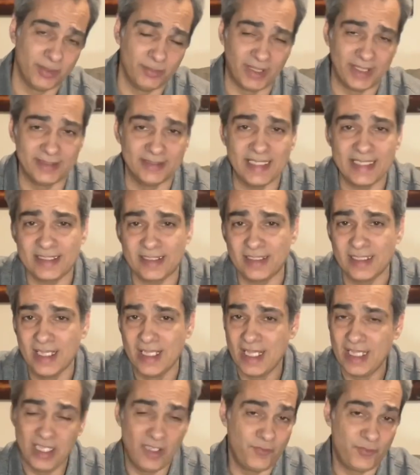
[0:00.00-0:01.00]
my link.
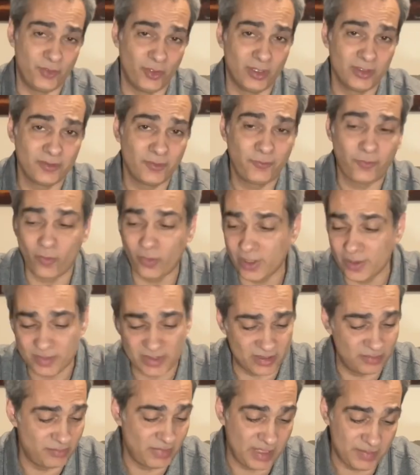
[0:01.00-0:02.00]
If you're on the forums
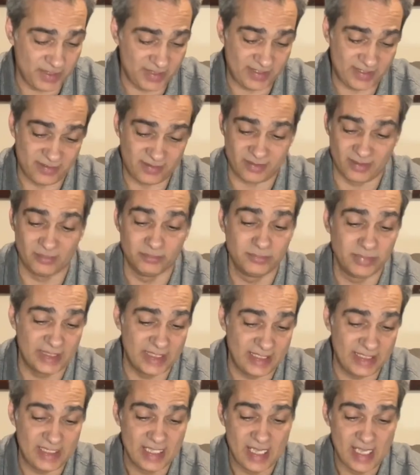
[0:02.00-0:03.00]
and maybe
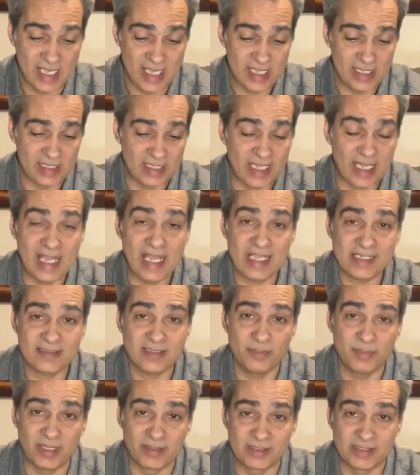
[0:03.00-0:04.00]
somebody asked
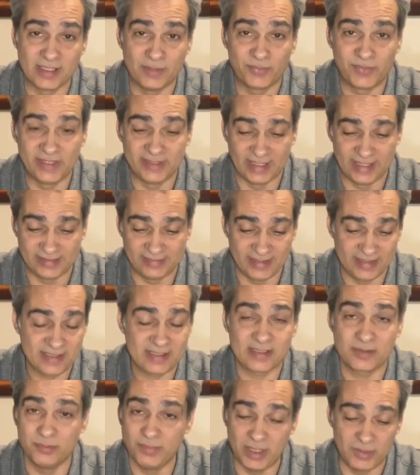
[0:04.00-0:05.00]
about something like
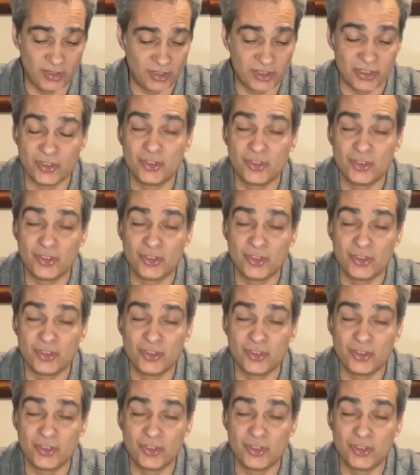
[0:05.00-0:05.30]
this, maybe you can